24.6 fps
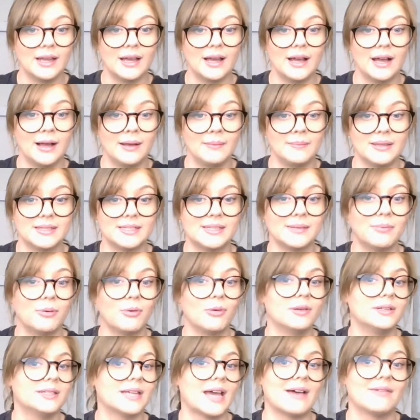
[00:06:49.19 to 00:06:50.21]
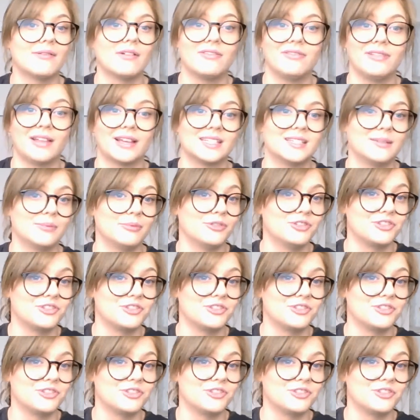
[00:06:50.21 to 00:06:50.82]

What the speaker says: It's important to have a flexible